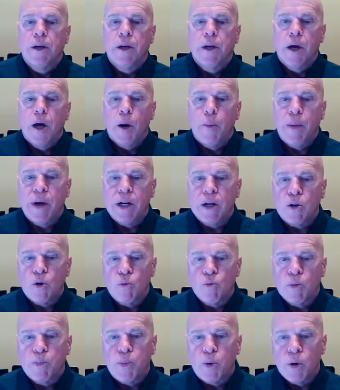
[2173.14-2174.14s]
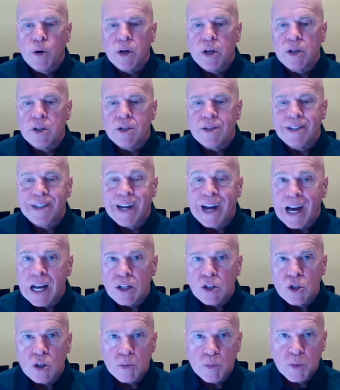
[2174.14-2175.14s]
a medical report is
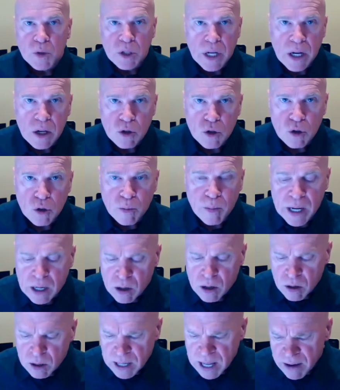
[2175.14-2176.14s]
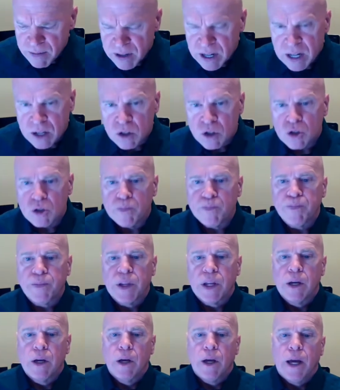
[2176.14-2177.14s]
not substantial medical evidence
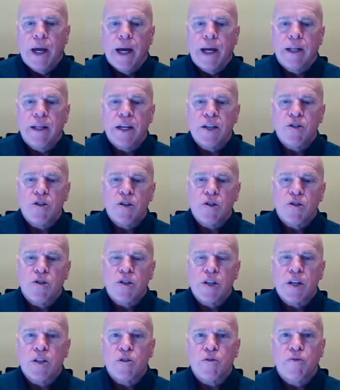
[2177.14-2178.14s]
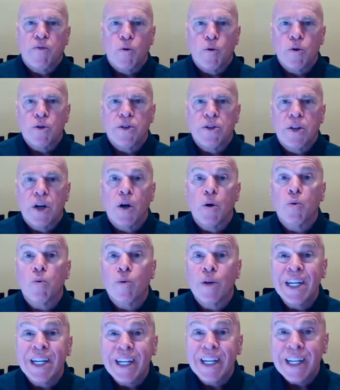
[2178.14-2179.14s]
unless it sets forth the
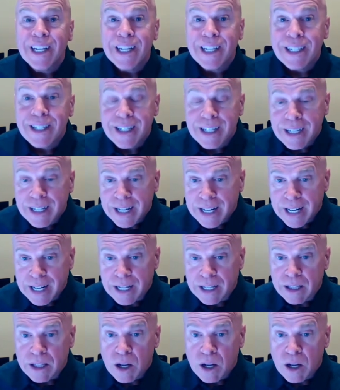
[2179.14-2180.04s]
reasoning.